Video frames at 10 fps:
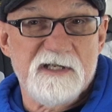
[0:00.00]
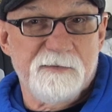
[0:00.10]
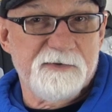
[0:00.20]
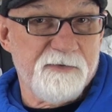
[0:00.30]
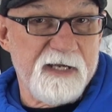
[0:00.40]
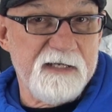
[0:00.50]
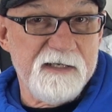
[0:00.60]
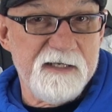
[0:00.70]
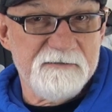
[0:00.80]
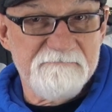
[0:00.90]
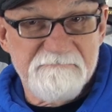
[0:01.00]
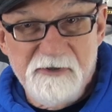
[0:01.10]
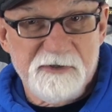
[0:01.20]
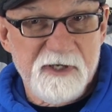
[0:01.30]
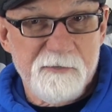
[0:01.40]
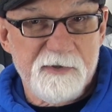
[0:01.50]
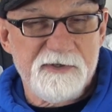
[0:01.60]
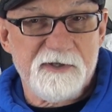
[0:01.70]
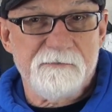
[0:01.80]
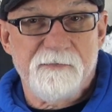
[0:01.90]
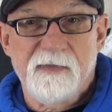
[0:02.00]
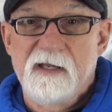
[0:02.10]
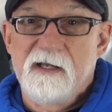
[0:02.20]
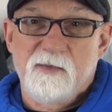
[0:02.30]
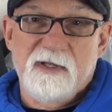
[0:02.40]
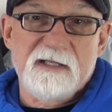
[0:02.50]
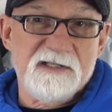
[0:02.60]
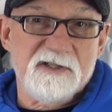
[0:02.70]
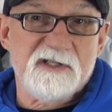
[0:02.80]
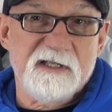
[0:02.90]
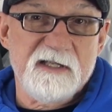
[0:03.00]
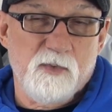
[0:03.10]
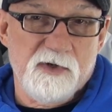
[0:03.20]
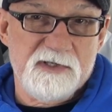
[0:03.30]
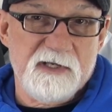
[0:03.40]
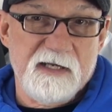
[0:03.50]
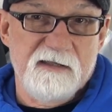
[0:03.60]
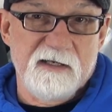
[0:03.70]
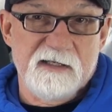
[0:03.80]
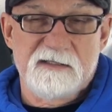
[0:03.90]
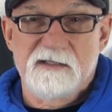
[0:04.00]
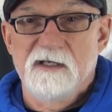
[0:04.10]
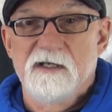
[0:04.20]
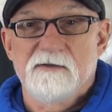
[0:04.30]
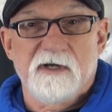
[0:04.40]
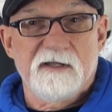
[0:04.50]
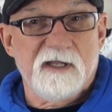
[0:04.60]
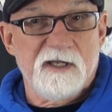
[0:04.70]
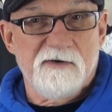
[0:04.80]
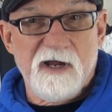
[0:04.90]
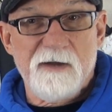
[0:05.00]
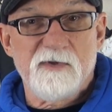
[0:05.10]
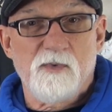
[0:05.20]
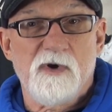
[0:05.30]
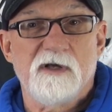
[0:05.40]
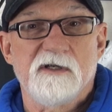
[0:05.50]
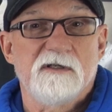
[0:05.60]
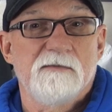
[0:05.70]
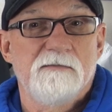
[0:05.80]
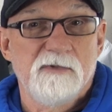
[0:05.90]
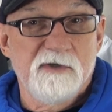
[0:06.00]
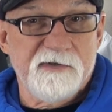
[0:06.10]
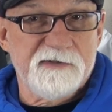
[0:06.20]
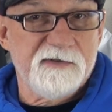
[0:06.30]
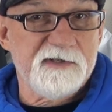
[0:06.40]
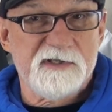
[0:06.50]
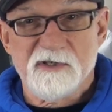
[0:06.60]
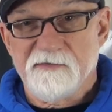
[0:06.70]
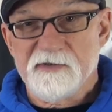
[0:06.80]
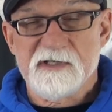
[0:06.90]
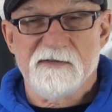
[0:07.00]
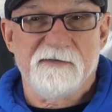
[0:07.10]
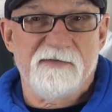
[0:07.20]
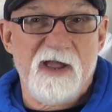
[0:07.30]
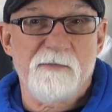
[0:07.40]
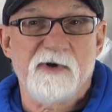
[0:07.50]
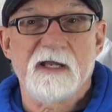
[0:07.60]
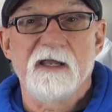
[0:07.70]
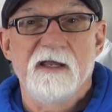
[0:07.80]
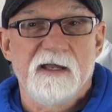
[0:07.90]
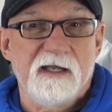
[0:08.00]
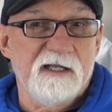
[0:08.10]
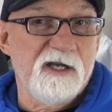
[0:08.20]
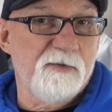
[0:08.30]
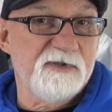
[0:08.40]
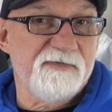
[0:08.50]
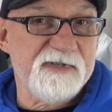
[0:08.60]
help to regulate your temperature? Well, essentially it works like this, right? They grab the water, move it to the surface of the fabric, and help to